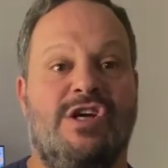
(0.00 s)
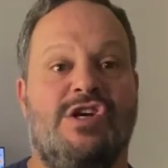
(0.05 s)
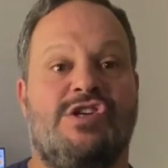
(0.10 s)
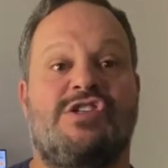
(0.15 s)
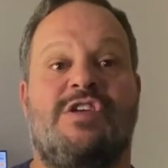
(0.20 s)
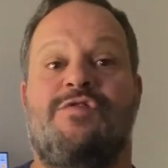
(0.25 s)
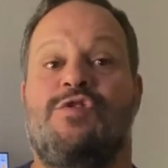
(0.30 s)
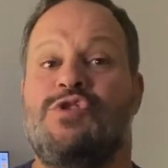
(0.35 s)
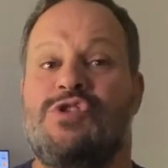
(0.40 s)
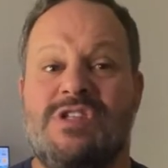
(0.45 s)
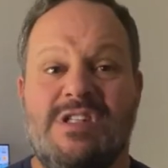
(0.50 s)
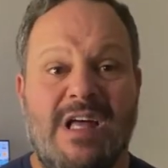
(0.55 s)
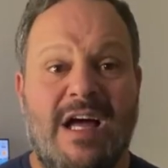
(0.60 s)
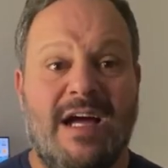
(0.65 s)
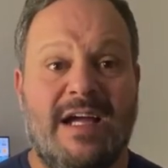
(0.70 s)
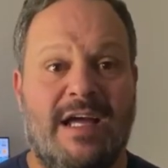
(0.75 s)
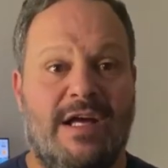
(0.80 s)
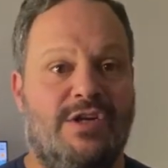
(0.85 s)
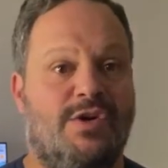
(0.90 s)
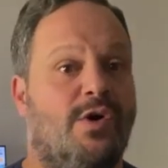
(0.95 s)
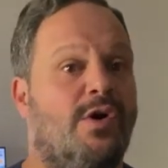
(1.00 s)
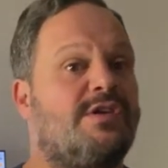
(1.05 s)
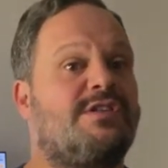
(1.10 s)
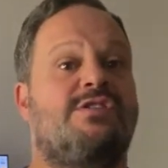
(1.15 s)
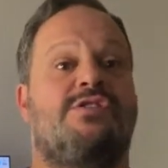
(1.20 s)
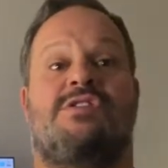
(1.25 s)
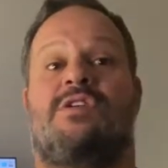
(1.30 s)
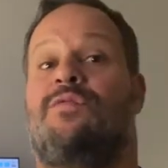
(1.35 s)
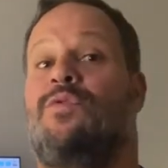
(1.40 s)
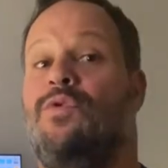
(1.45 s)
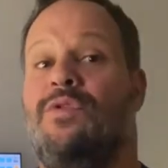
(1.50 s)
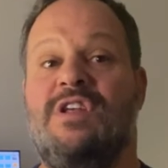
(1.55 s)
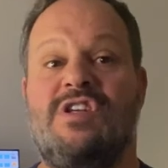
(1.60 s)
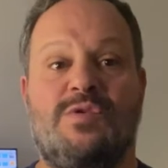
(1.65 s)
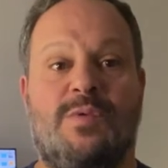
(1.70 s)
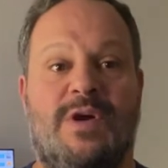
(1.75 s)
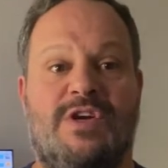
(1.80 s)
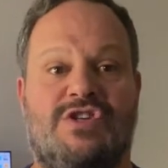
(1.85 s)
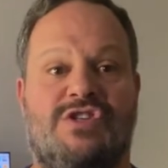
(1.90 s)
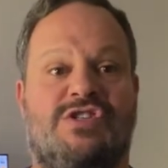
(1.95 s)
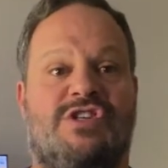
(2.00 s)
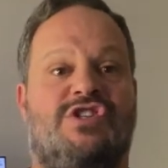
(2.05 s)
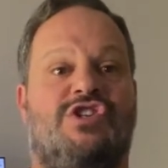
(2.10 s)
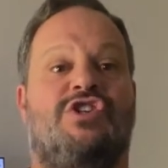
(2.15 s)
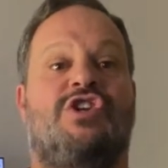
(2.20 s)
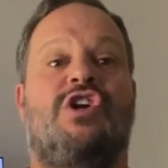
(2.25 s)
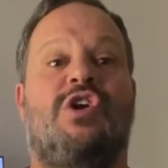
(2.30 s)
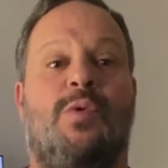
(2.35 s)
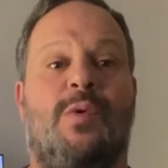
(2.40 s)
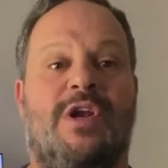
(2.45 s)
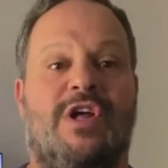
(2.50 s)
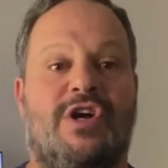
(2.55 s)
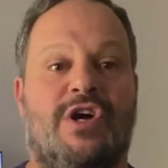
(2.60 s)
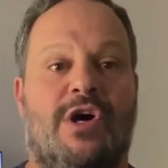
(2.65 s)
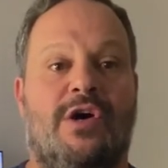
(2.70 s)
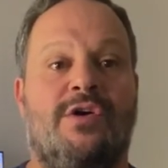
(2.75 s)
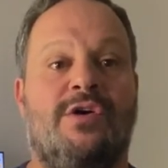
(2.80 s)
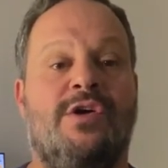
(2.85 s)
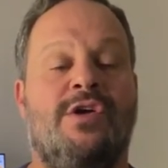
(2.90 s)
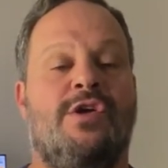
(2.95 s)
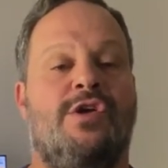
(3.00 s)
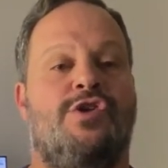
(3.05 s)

So if you're stuck and you're asking yourself all these questions and you don't know where to go,